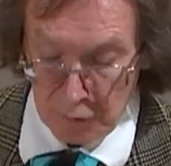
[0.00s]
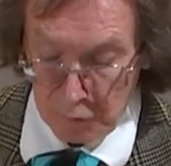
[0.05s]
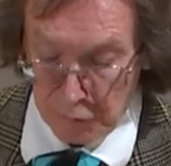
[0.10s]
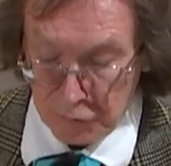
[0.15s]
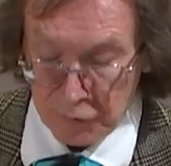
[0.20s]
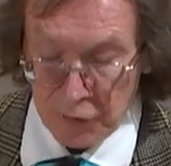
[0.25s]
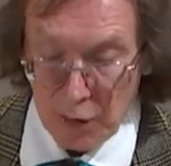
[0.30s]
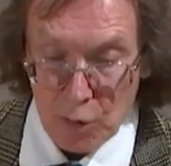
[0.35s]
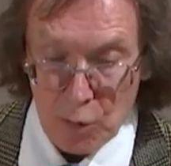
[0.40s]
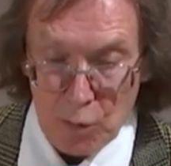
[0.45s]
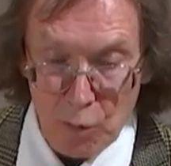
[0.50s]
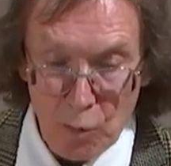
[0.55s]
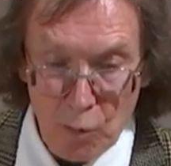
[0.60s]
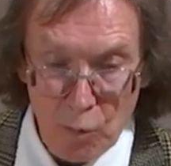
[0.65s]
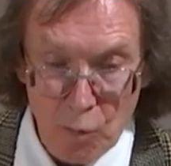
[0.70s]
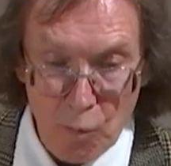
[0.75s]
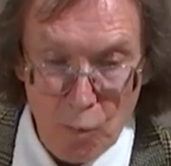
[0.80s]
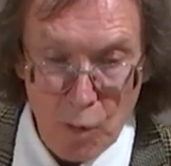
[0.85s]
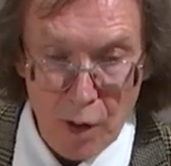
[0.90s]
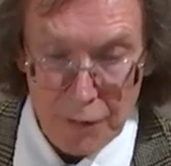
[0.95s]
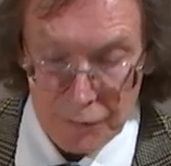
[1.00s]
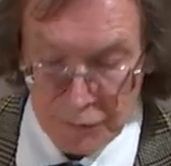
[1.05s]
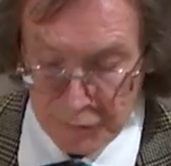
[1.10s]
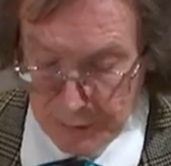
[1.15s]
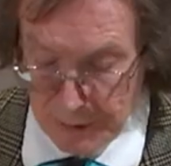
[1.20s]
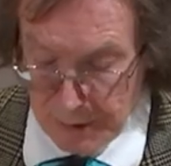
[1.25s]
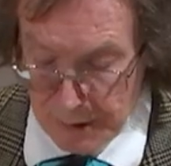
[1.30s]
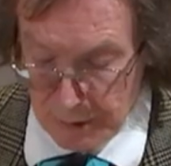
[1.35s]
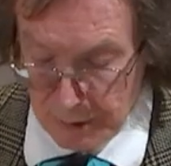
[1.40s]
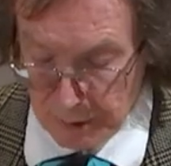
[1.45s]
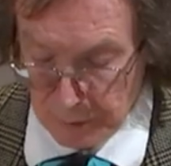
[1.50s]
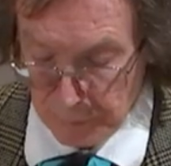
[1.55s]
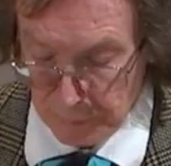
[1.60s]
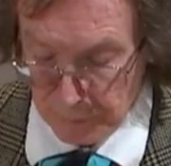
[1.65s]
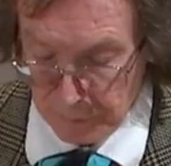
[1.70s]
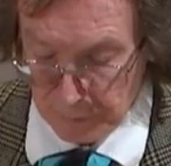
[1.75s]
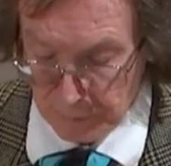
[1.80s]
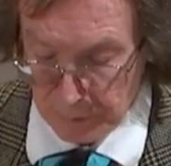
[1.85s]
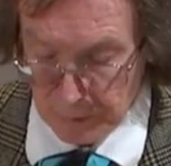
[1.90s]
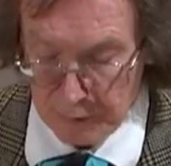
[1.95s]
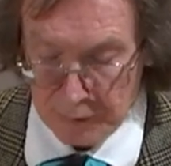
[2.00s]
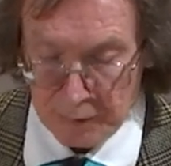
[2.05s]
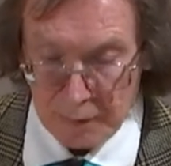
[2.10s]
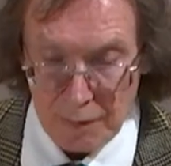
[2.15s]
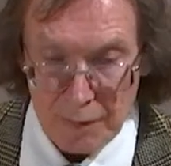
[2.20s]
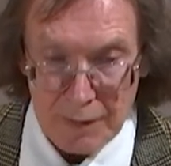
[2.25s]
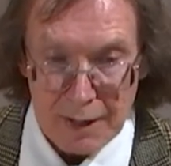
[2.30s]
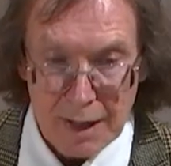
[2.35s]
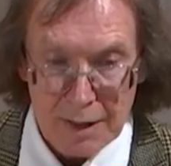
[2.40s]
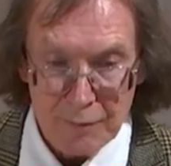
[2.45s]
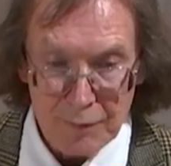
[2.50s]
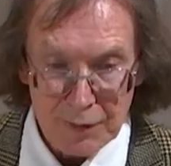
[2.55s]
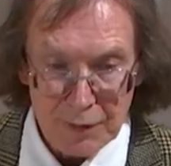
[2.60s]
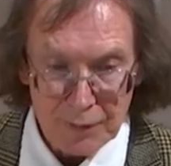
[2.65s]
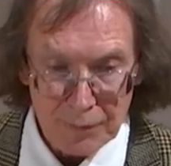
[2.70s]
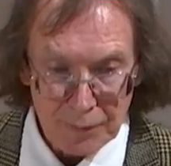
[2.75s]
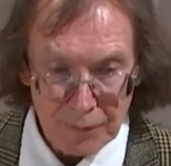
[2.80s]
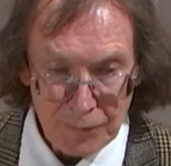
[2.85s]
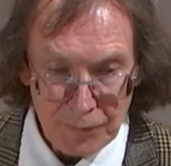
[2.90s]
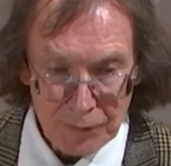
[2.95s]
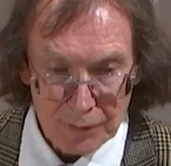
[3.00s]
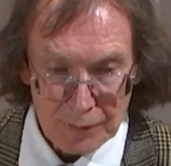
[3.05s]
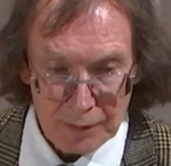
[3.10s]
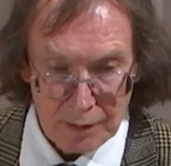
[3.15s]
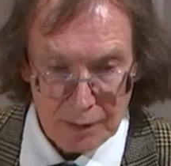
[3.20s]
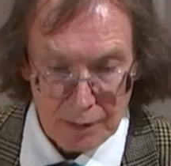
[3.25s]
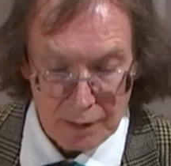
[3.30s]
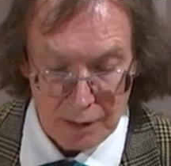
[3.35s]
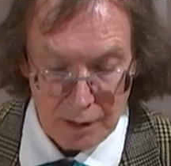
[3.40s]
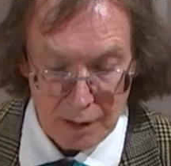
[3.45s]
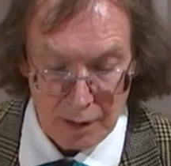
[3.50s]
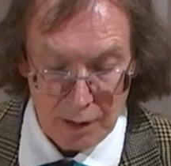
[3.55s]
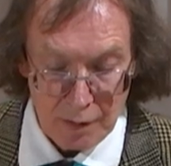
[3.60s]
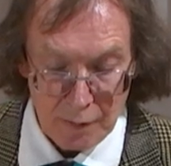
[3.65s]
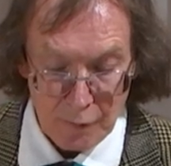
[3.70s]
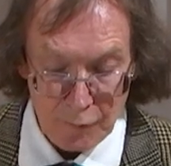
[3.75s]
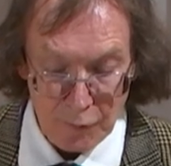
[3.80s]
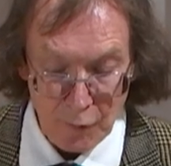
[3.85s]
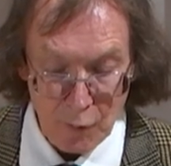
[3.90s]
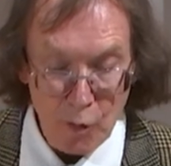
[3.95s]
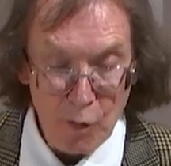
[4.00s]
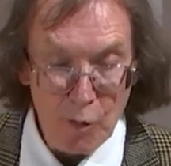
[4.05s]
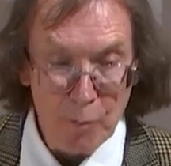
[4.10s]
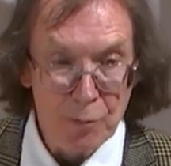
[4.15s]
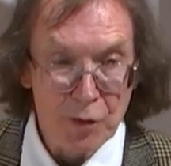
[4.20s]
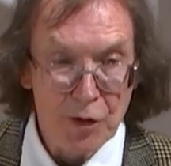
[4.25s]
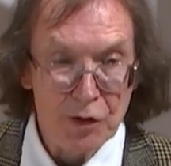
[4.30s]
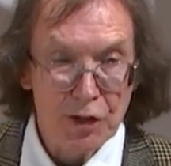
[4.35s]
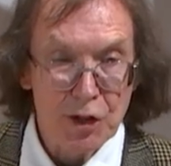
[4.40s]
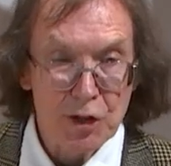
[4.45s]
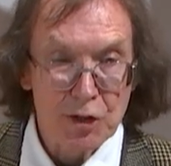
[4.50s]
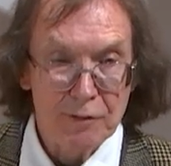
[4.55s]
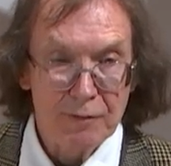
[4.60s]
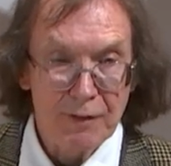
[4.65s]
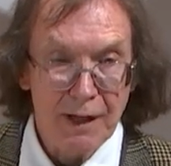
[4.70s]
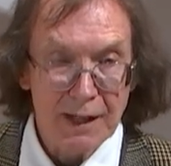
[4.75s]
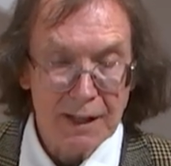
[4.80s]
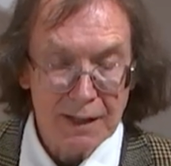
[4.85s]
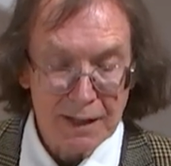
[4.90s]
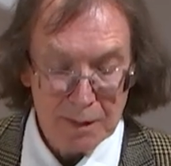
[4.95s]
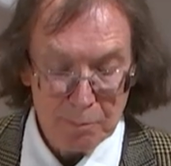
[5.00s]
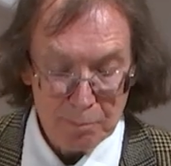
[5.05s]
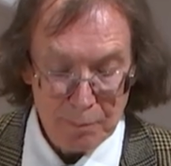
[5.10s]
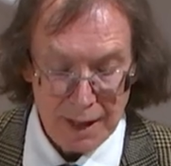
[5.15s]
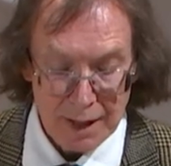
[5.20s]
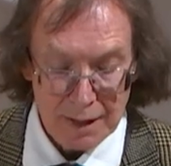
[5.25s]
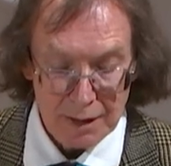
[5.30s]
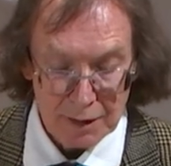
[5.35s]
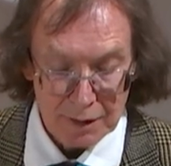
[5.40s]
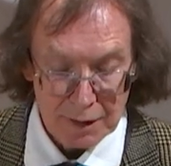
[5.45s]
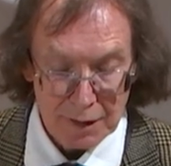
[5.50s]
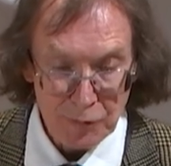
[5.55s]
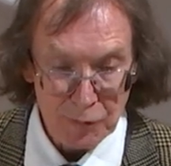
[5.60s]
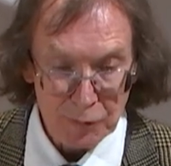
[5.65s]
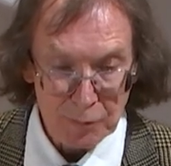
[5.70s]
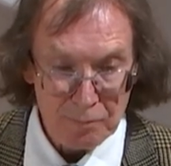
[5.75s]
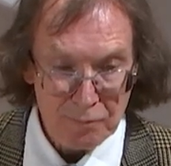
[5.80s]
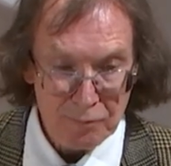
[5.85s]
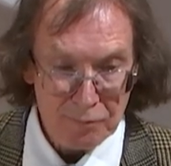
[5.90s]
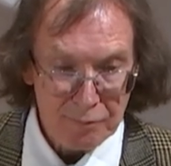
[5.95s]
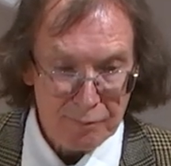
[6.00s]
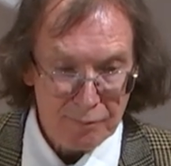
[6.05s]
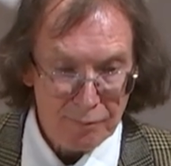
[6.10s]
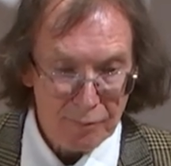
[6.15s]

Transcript: So what is the evidence for British Viking paganism?